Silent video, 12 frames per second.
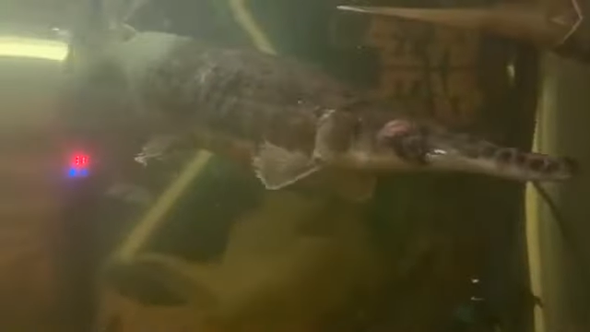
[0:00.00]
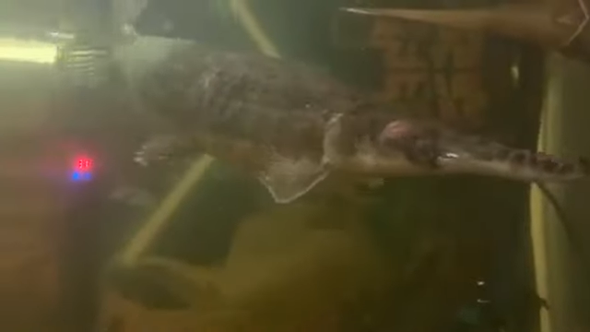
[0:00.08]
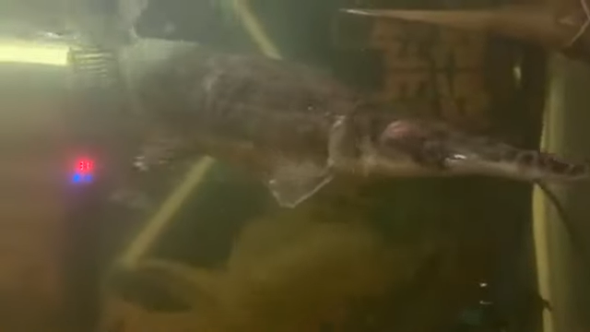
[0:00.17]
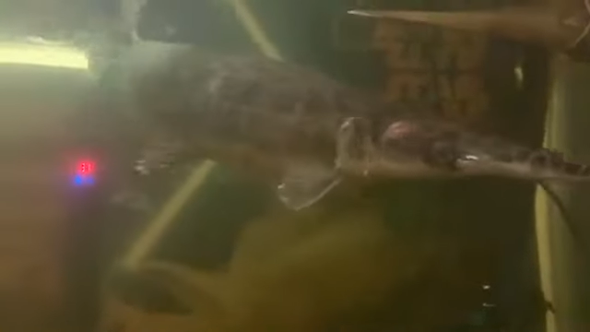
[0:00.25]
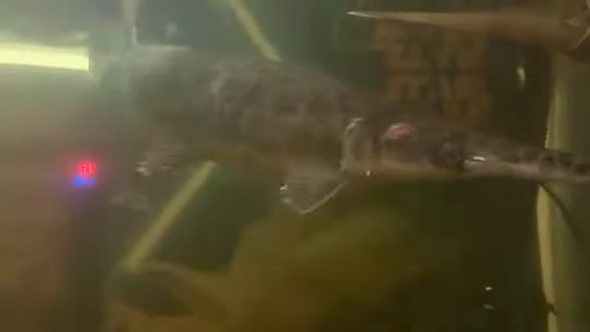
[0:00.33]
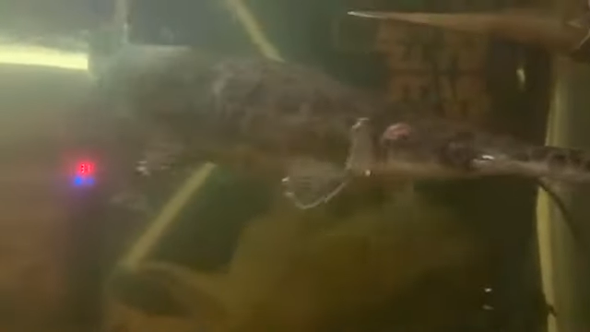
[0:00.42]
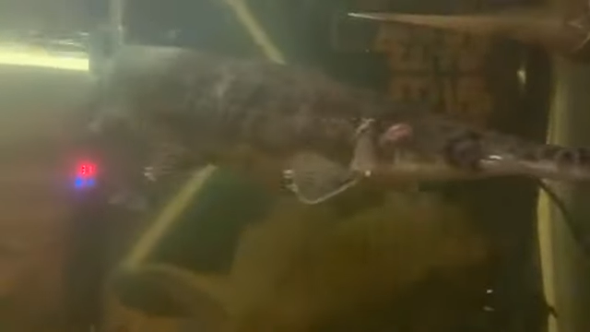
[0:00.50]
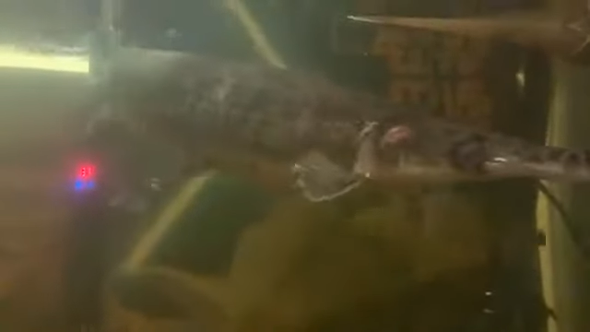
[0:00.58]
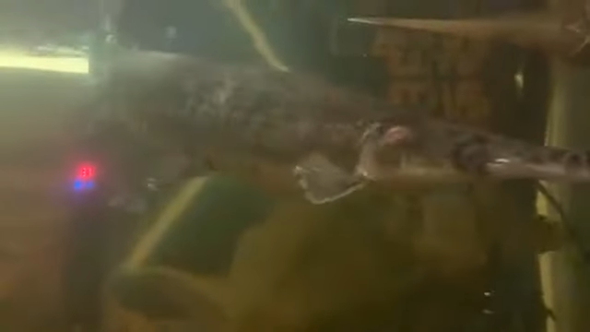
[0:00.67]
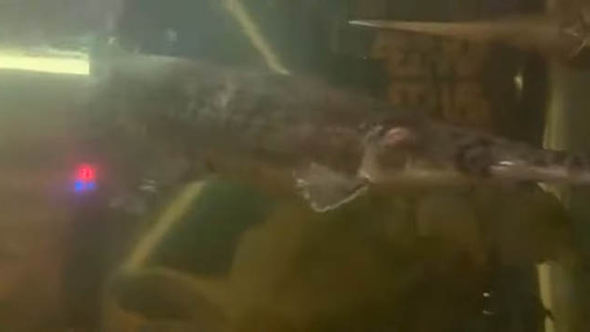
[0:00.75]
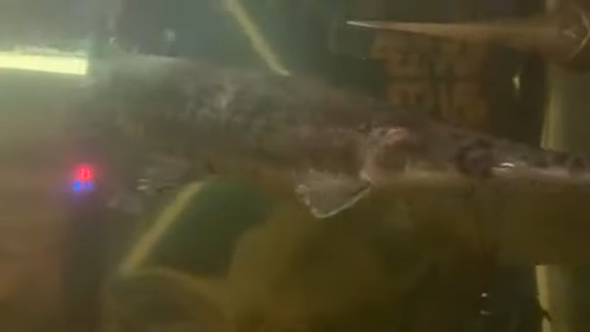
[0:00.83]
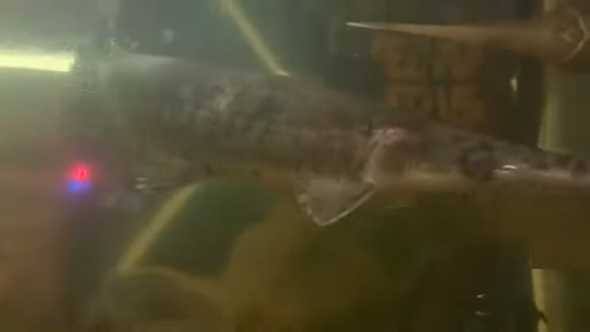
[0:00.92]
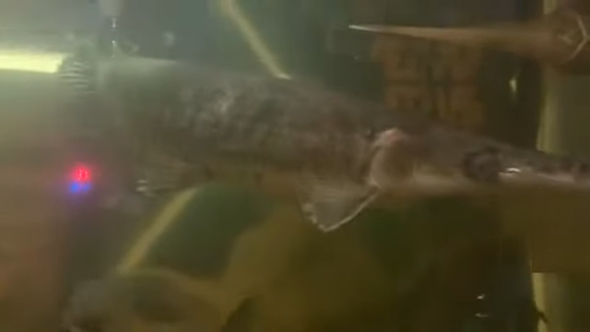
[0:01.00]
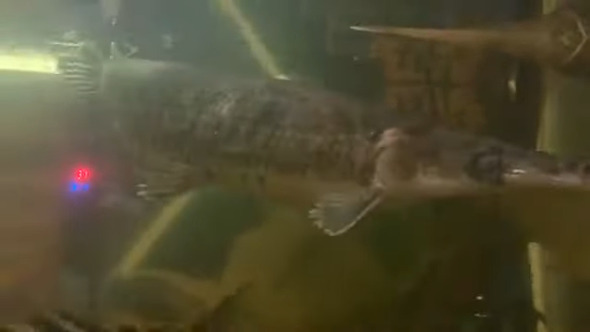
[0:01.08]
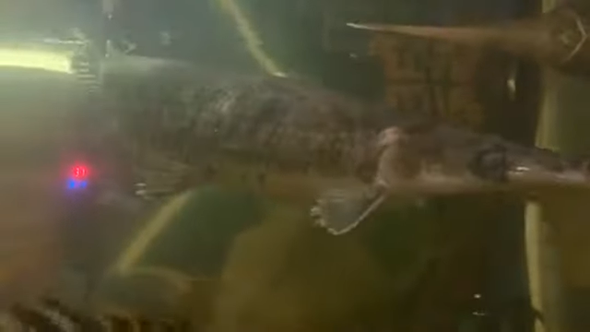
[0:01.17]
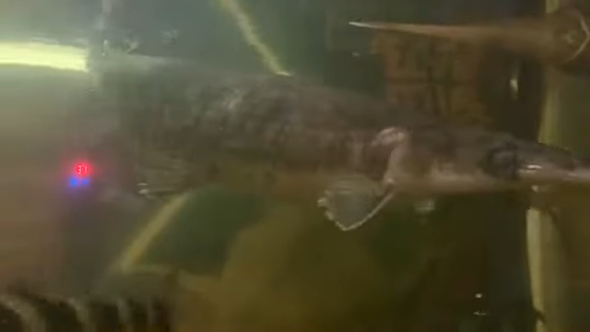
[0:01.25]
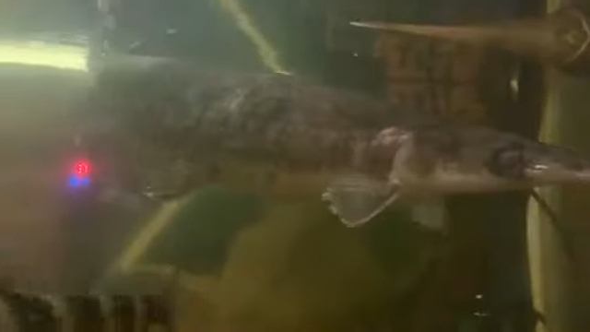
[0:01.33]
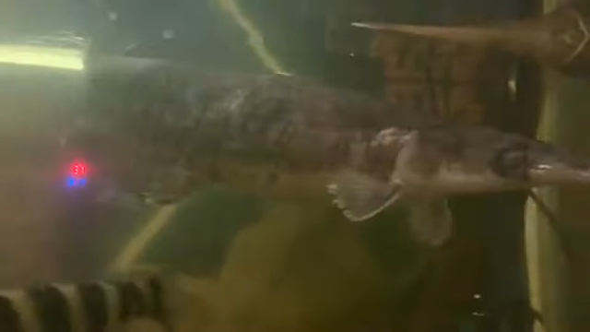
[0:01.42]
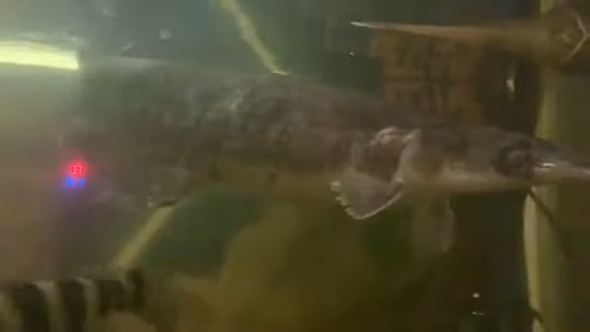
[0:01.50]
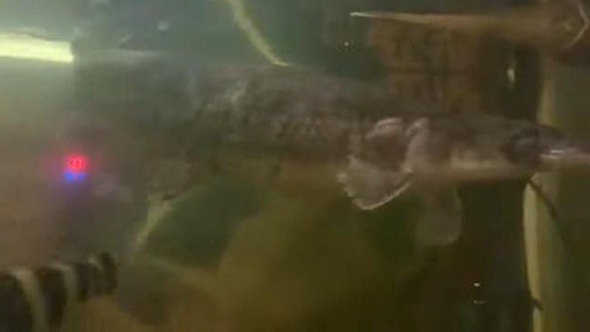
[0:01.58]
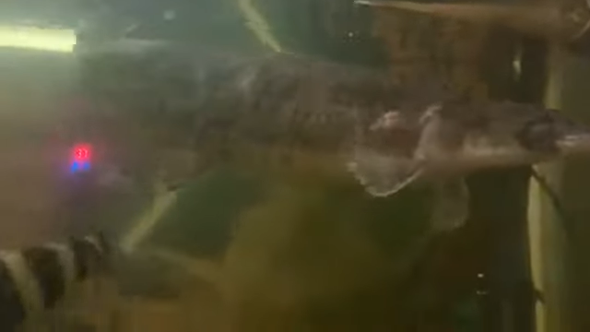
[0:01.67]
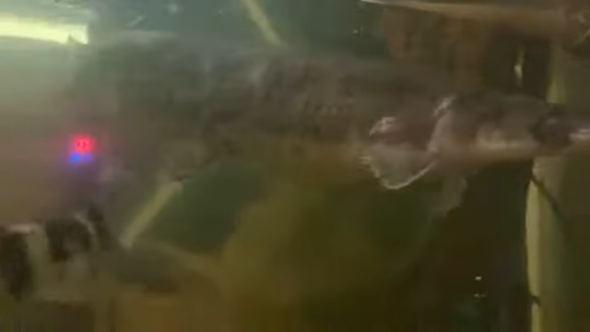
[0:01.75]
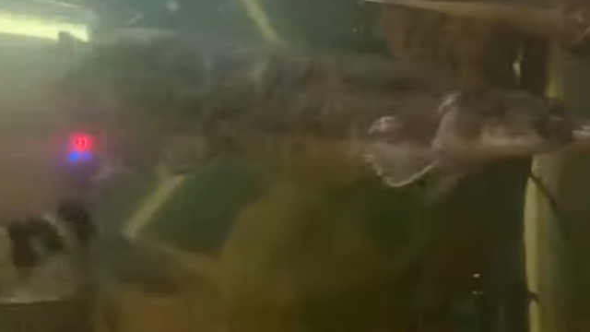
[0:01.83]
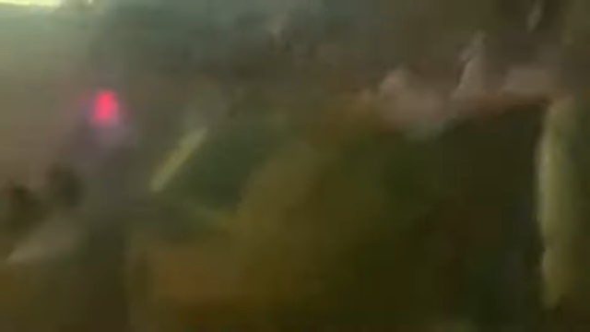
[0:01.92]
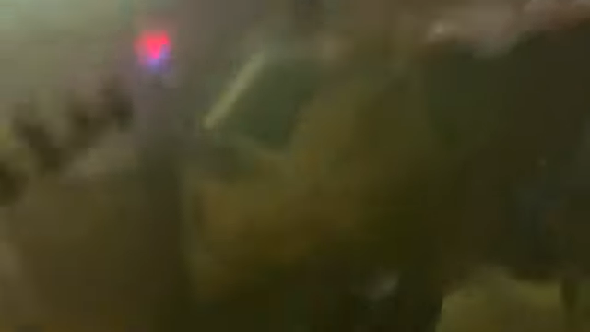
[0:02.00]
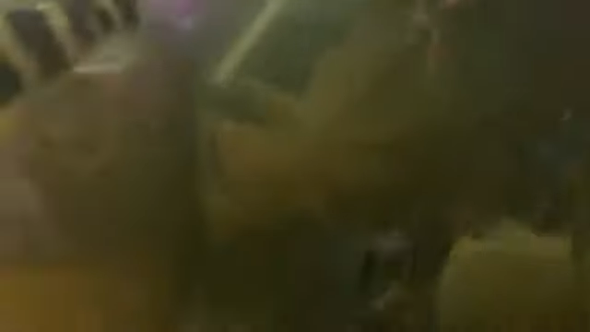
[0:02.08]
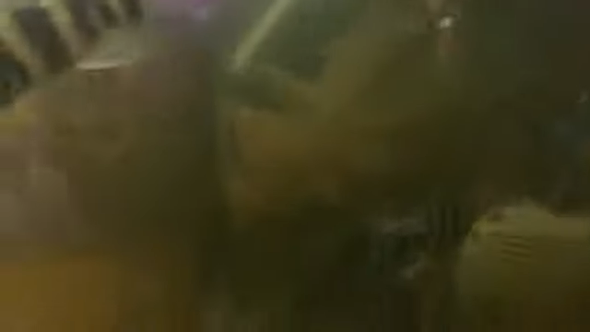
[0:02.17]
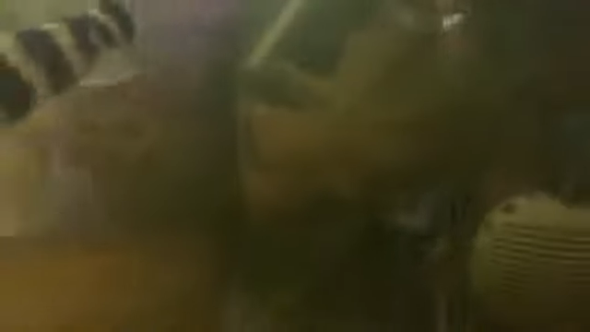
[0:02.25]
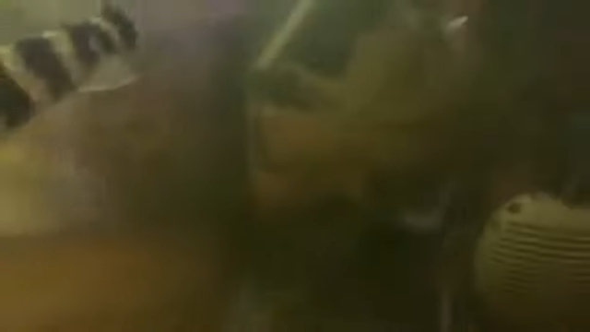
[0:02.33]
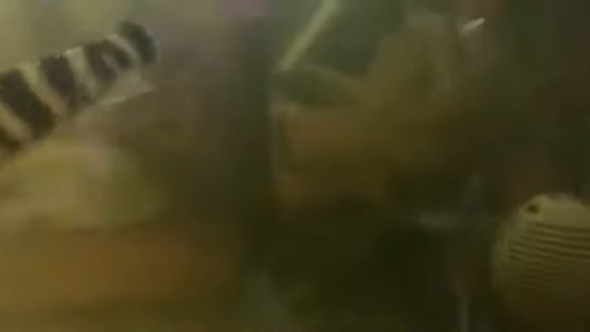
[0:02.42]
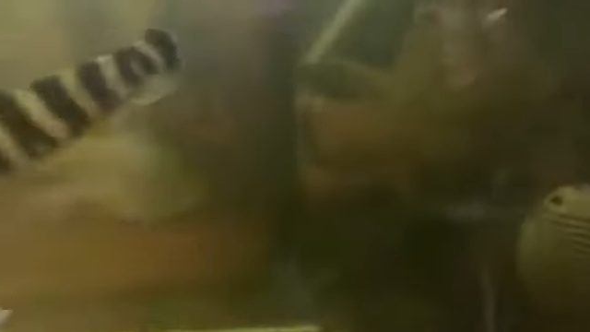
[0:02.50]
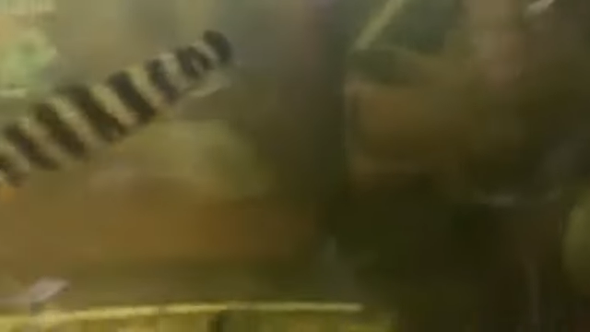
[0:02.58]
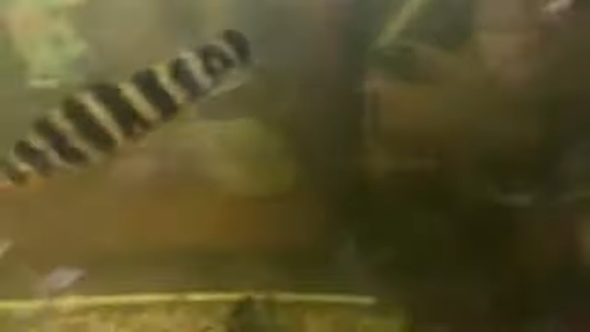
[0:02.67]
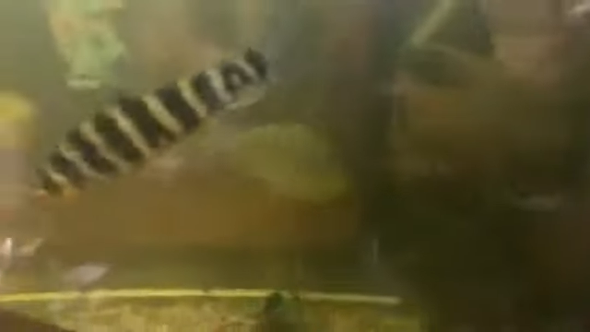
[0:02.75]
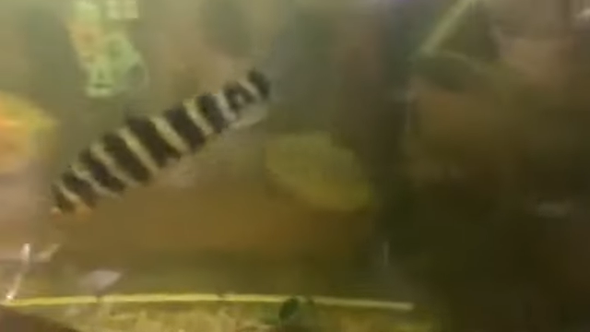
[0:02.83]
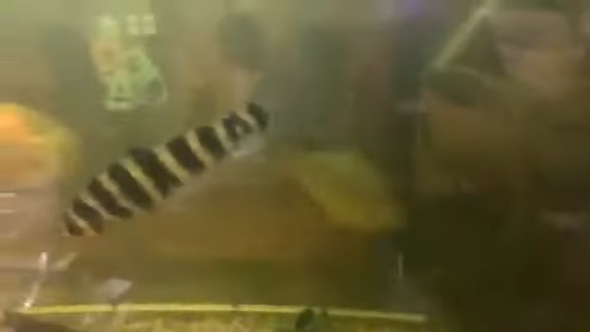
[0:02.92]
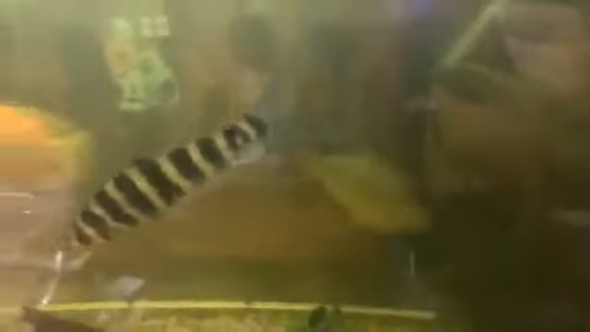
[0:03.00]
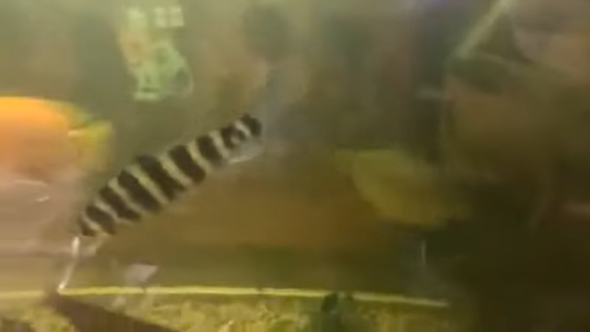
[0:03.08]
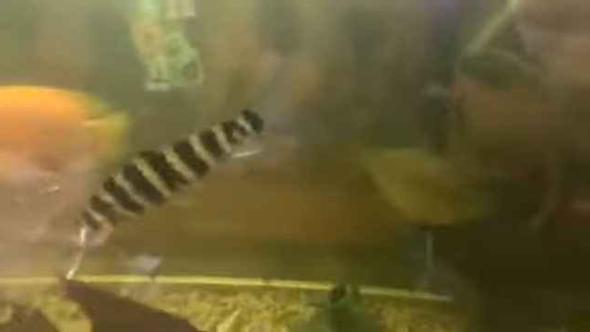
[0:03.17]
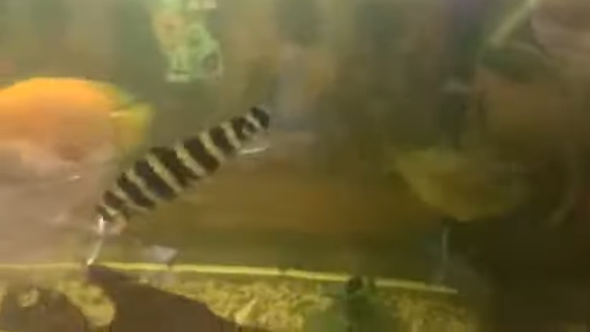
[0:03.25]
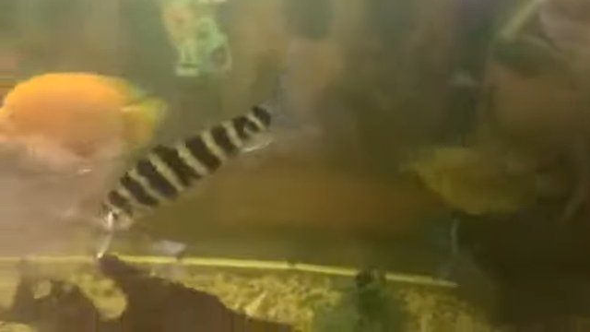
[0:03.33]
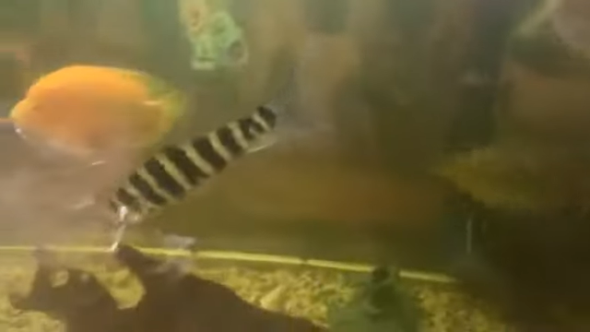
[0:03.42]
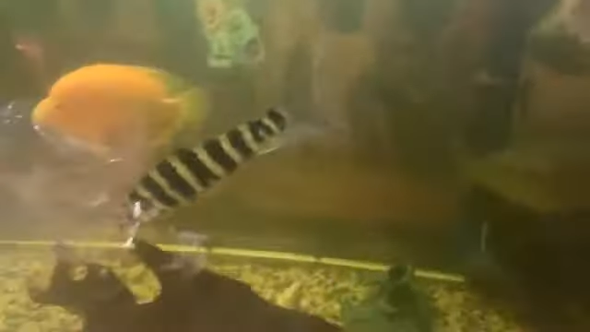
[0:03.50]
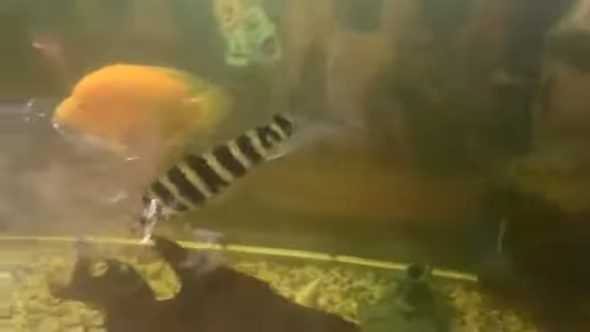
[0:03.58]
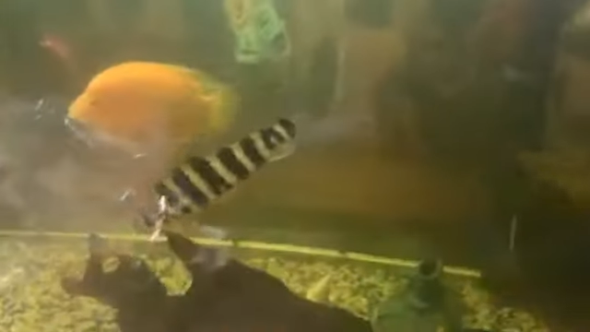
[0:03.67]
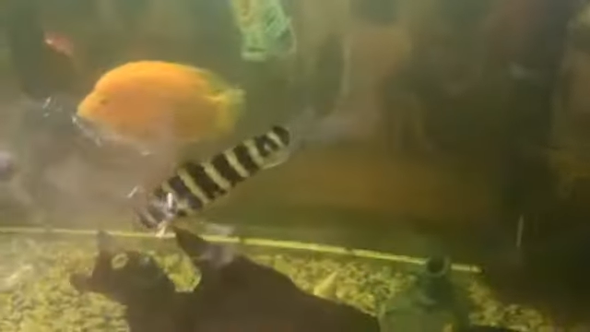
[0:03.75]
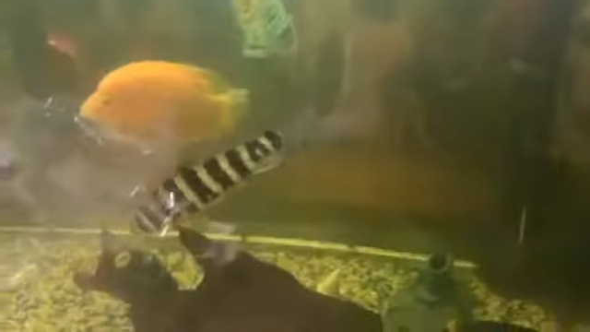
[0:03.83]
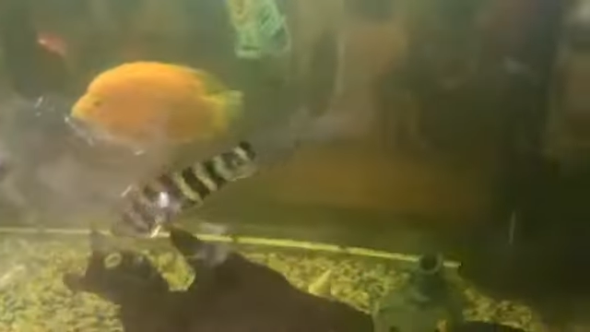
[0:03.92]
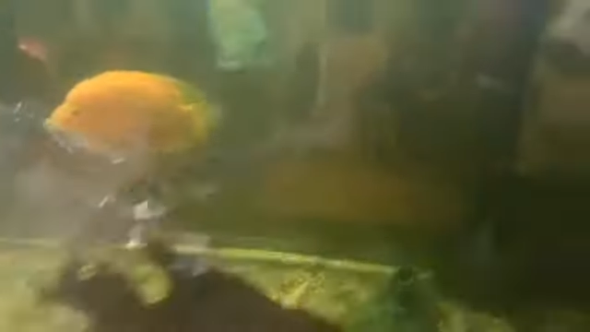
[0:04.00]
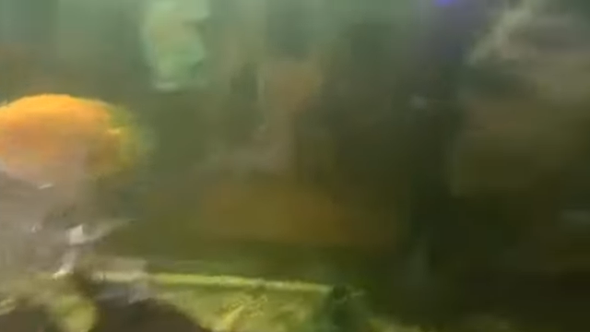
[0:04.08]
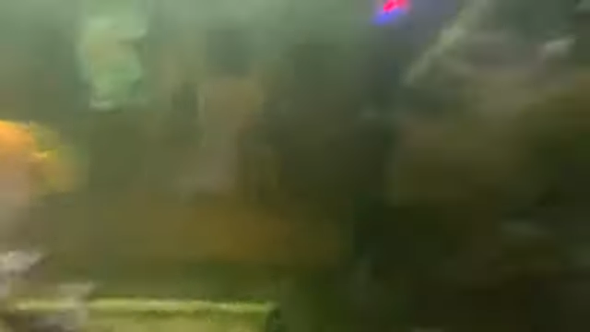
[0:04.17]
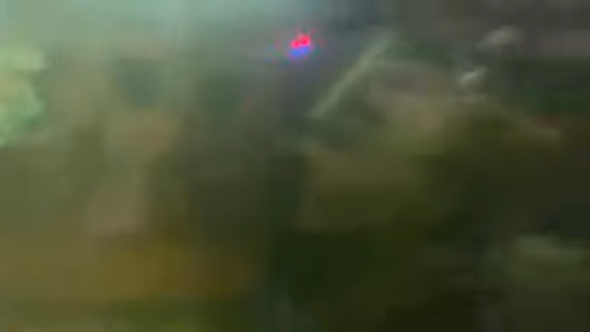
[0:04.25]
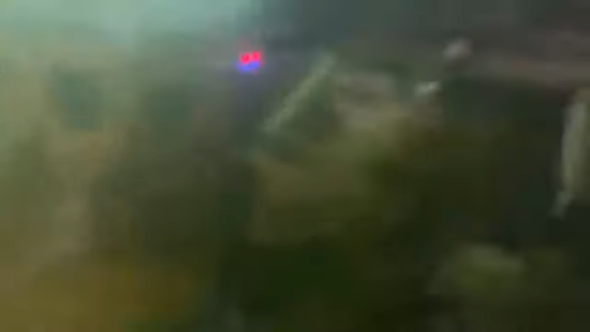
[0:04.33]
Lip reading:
(no speaker visible)